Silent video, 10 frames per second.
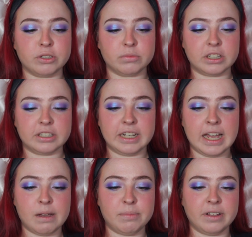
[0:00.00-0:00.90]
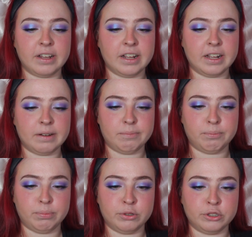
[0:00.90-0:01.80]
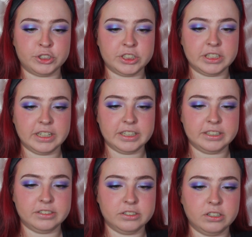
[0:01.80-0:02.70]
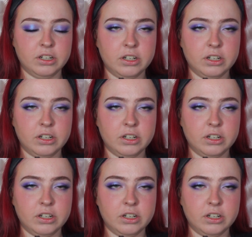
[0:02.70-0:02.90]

I'm going to tap and push it in